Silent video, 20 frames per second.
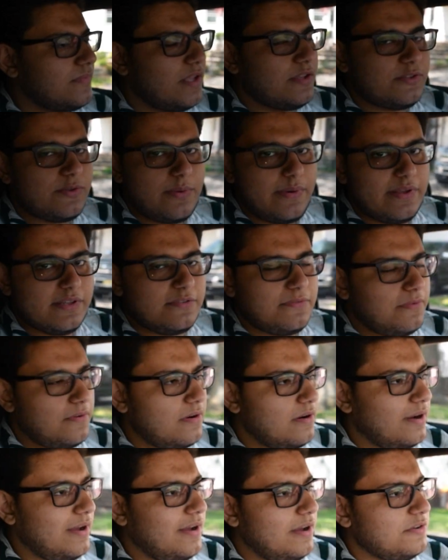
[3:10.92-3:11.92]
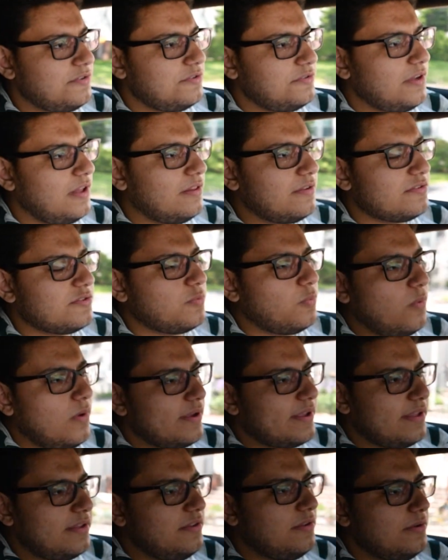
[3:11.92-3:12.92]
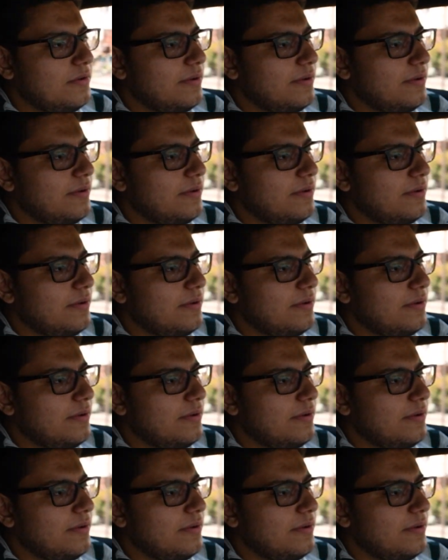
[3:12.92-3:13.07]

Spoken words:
So anyways, for $100, what can you